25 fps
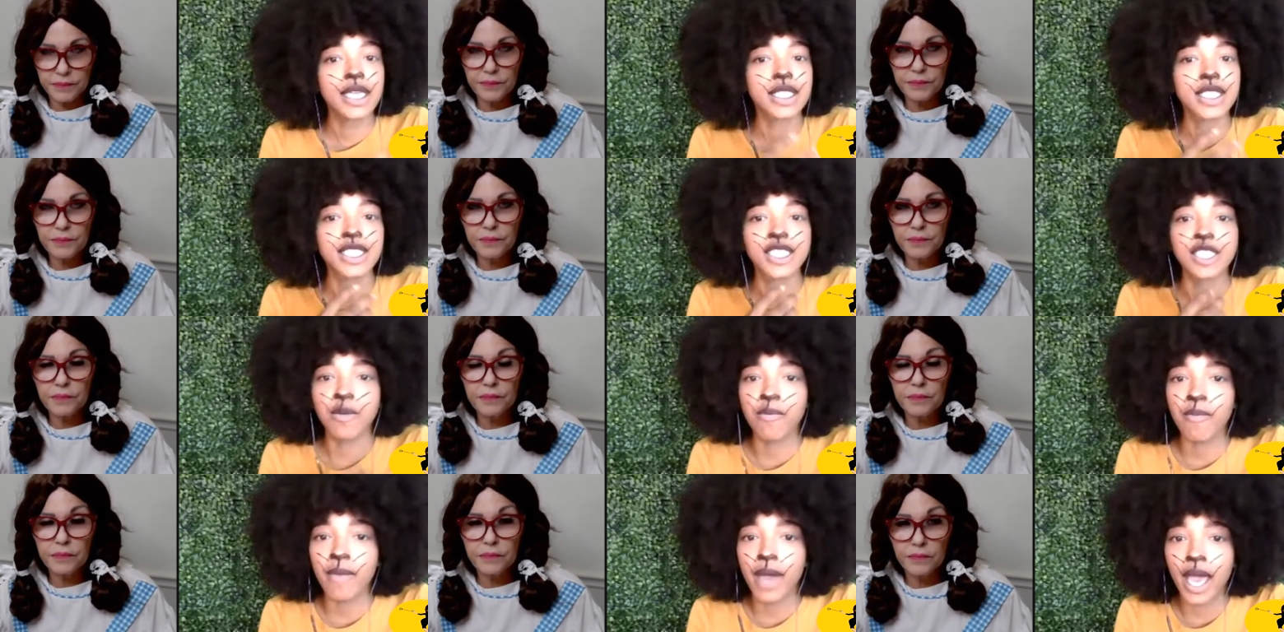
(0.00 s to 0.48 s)

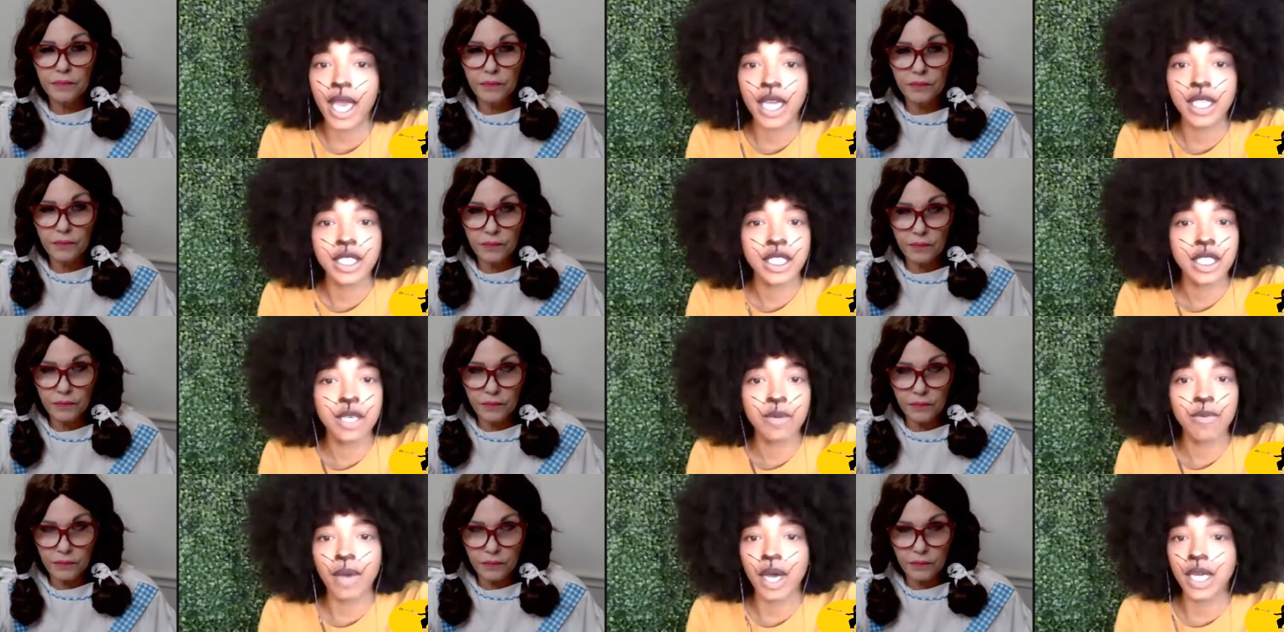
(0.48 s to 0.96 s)
Speaker 1: just
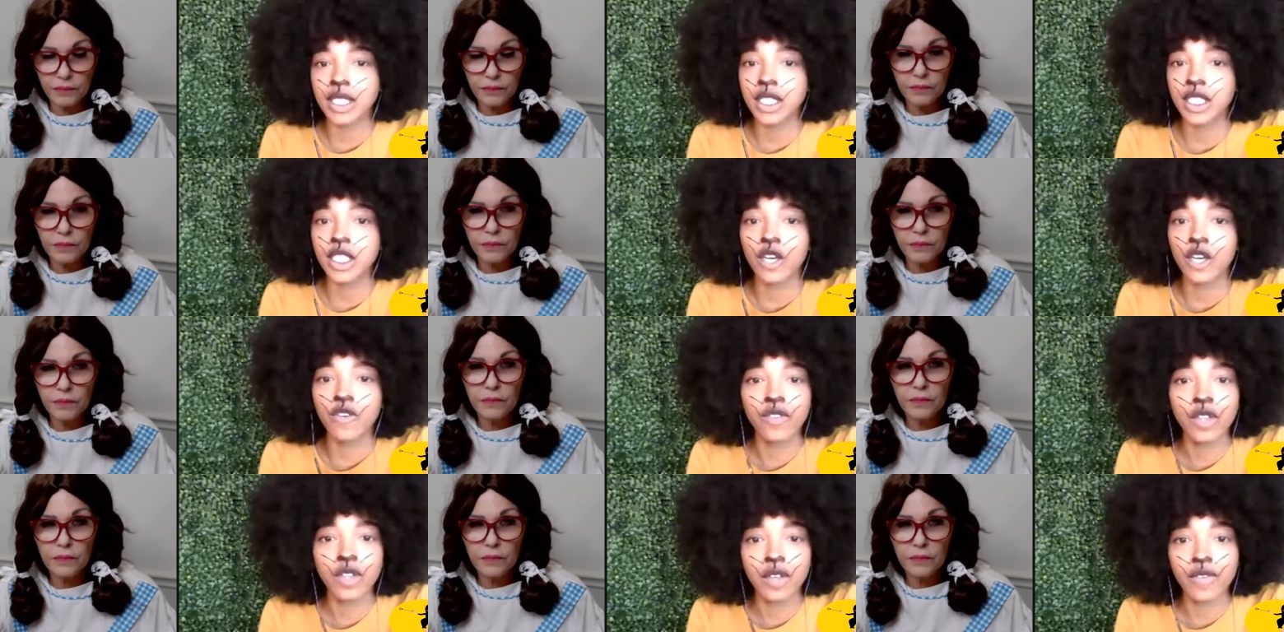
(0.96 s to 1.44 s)
imagine
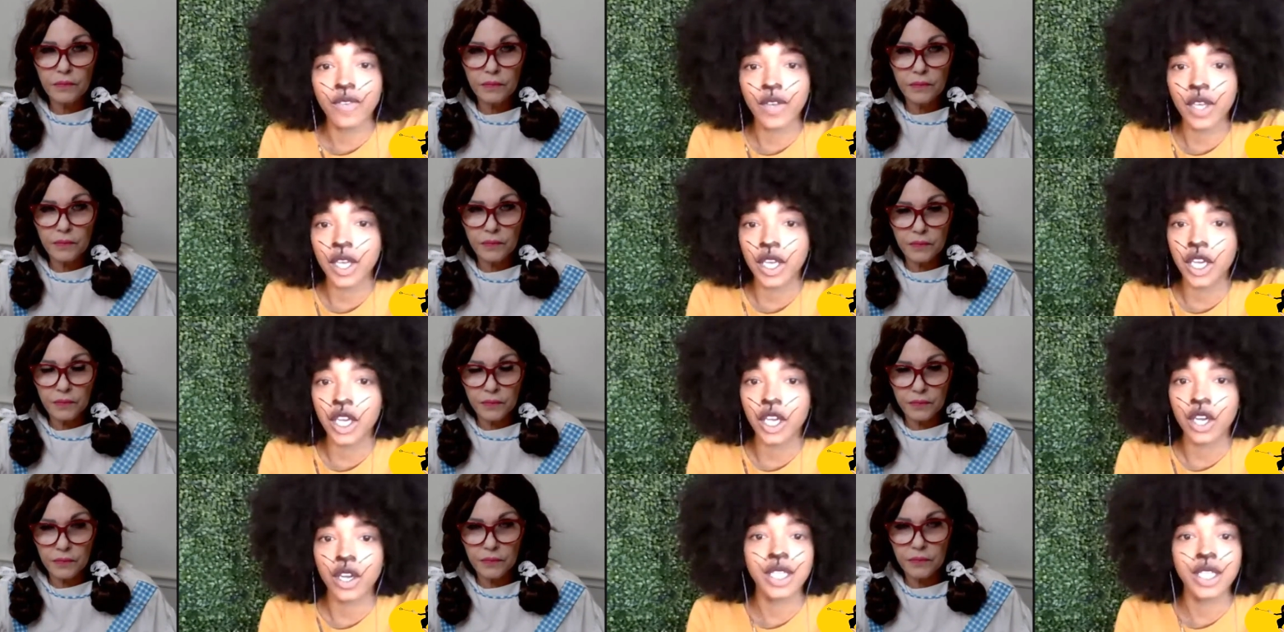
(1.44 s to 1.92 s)
myself living
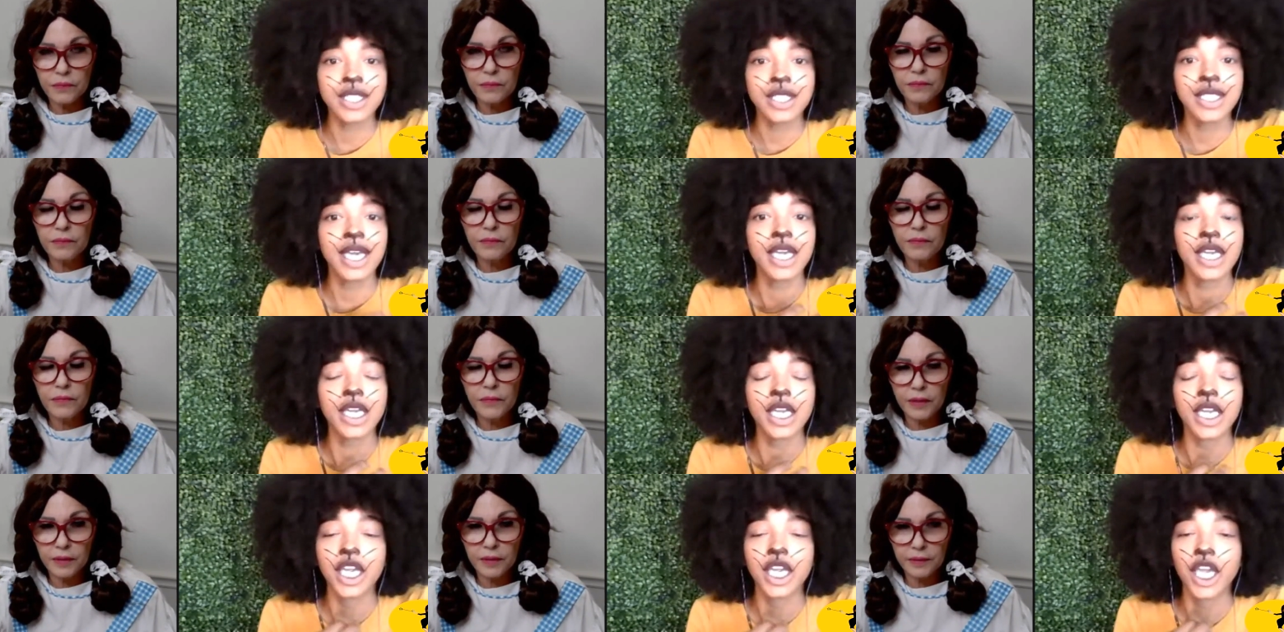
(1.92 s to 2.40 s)
here and
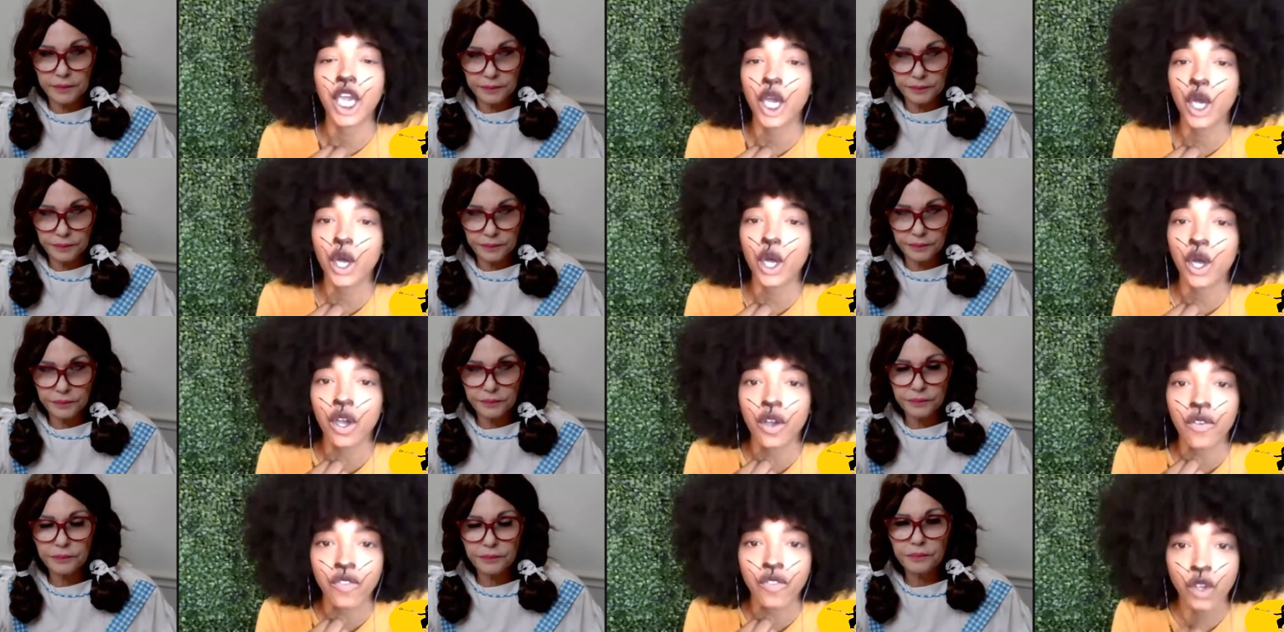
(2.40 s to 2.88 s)
taking
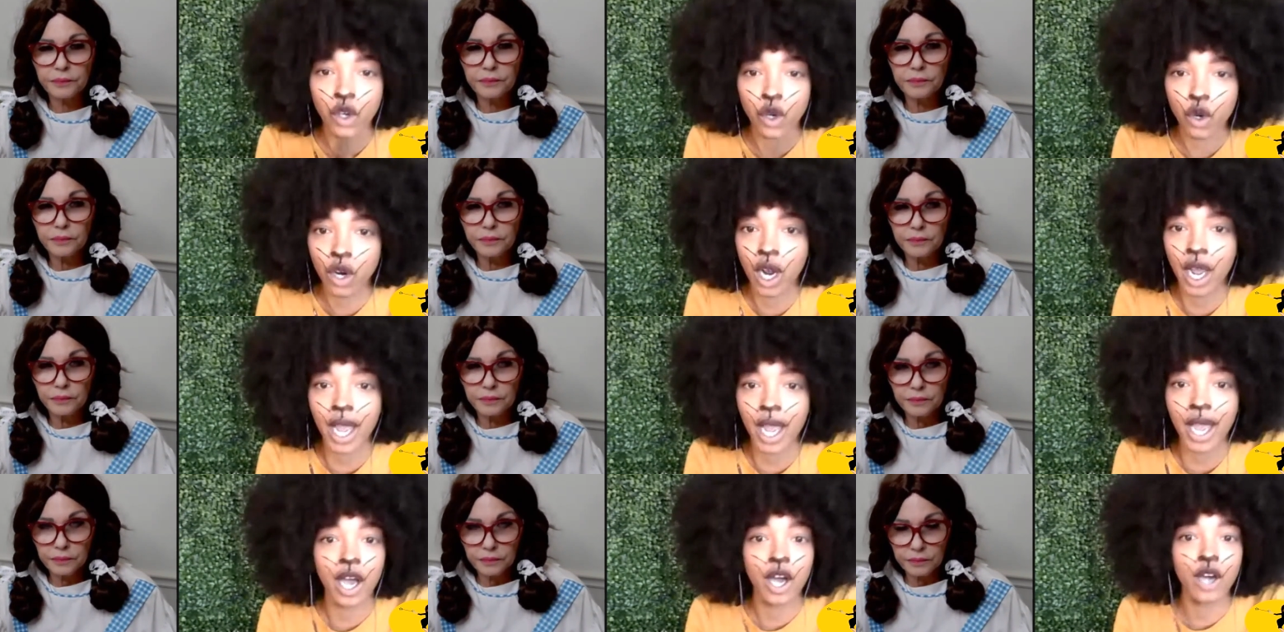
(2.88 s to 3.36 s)
care of
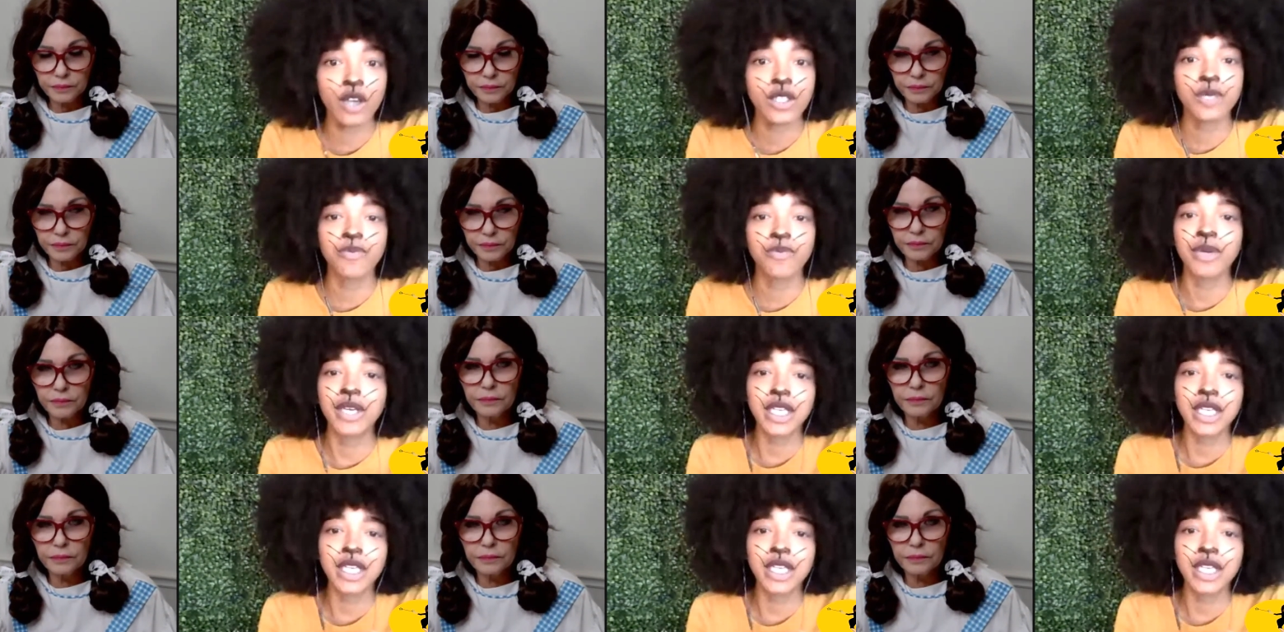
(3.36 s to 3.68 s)
your house,